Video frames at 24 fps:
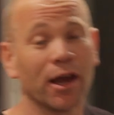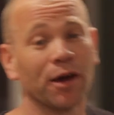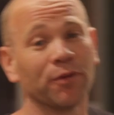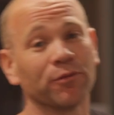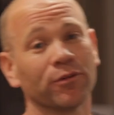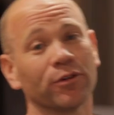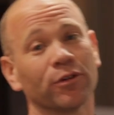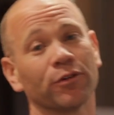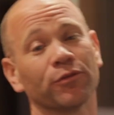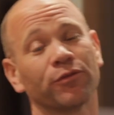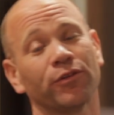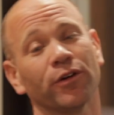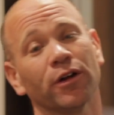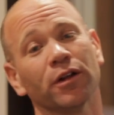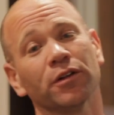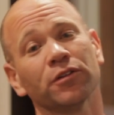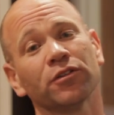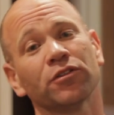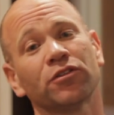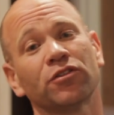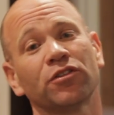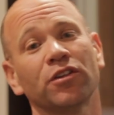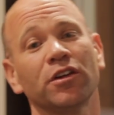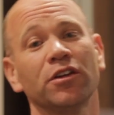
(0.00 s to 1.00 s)
I'm Vernon
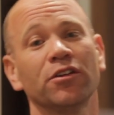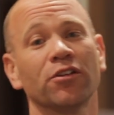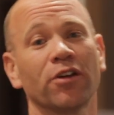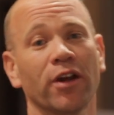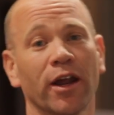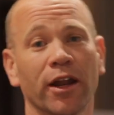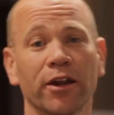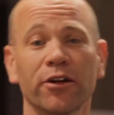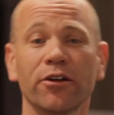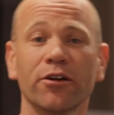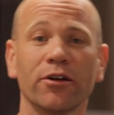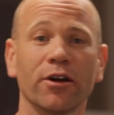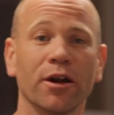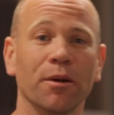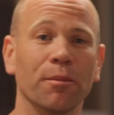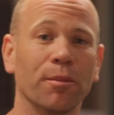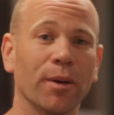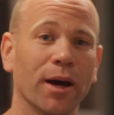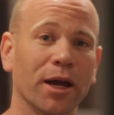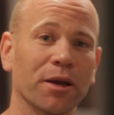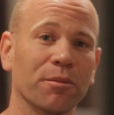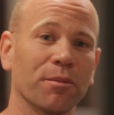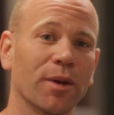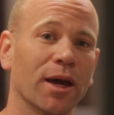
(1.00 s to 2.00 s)
Felton, Senior Editor
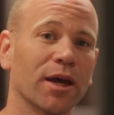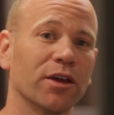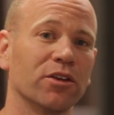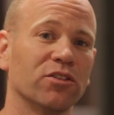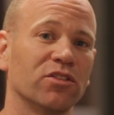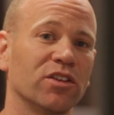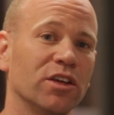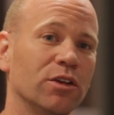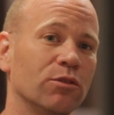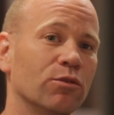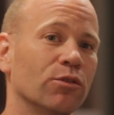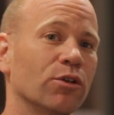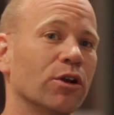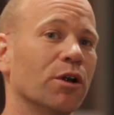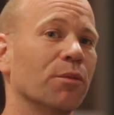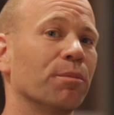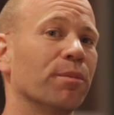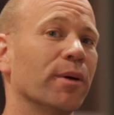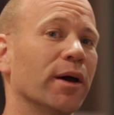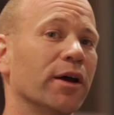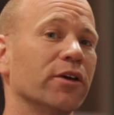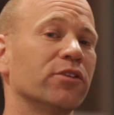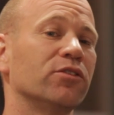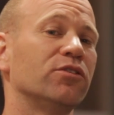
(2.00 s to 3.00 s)
at Bike Magazine. We're
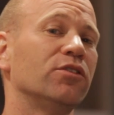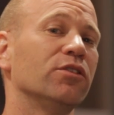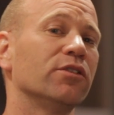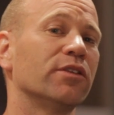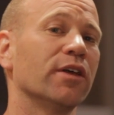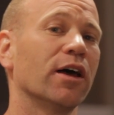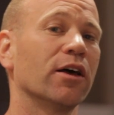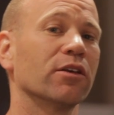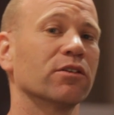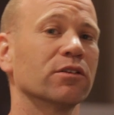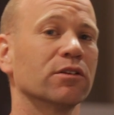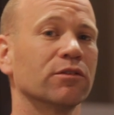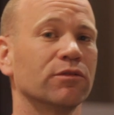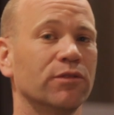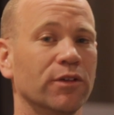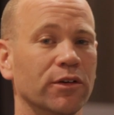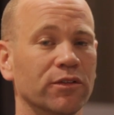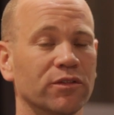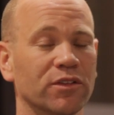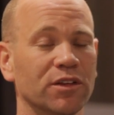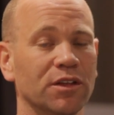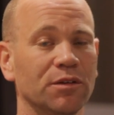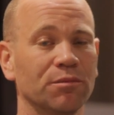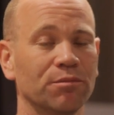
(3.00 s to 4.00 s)
at Bike's
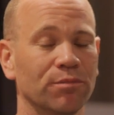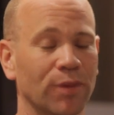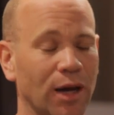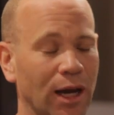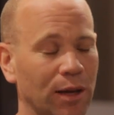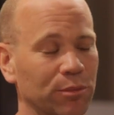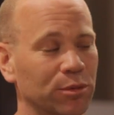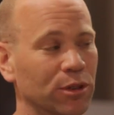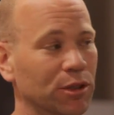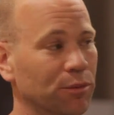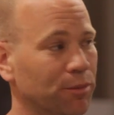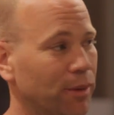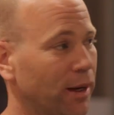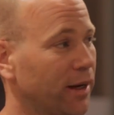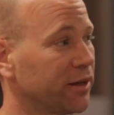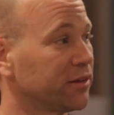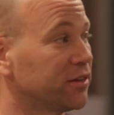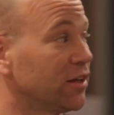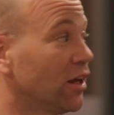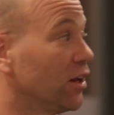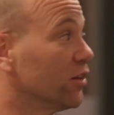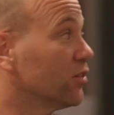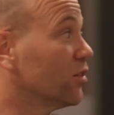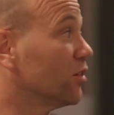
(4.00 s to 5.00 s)
2015 Bible
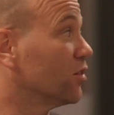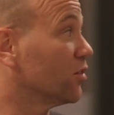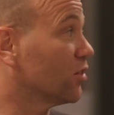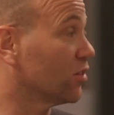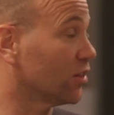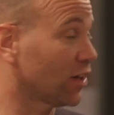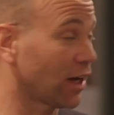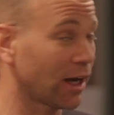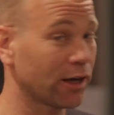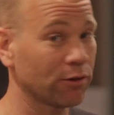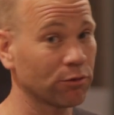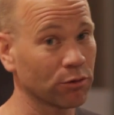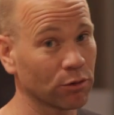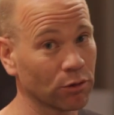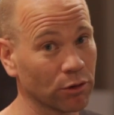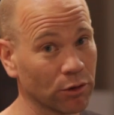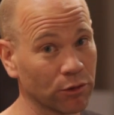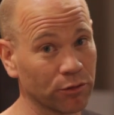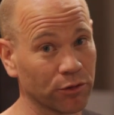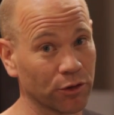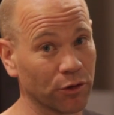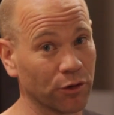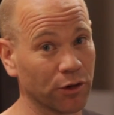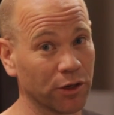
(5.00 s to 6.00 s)
Bike Test, and tonight we're
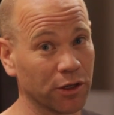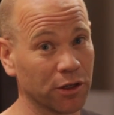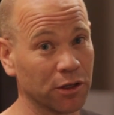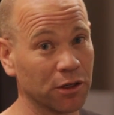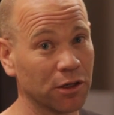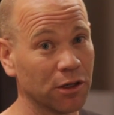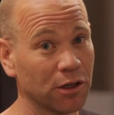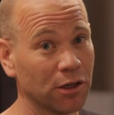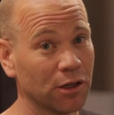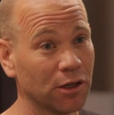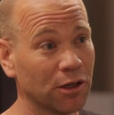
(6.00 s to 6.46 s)
reviewing